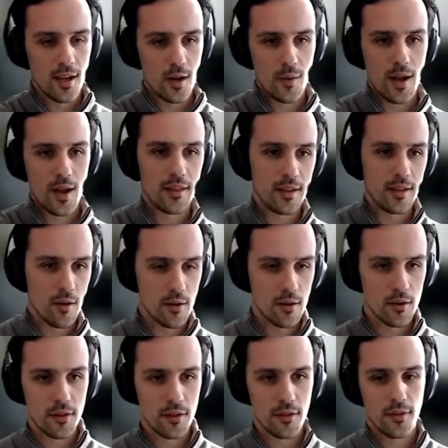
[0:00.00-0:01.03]
around the
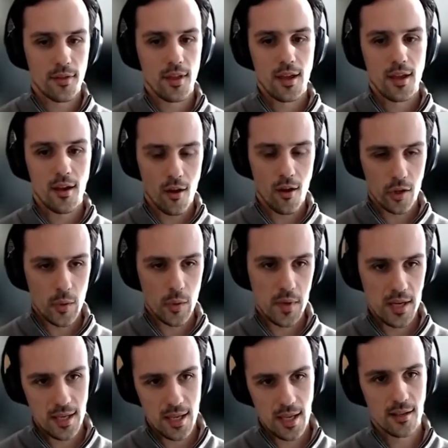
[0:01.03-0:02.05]
Earth, all
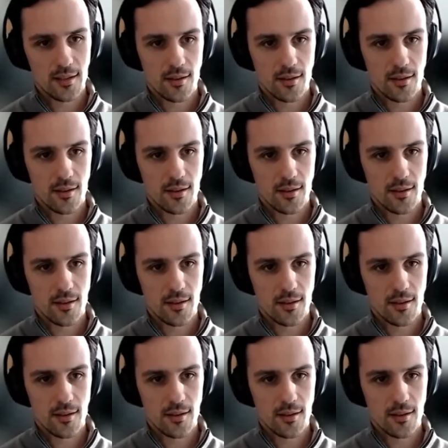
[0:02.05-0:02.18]
communicating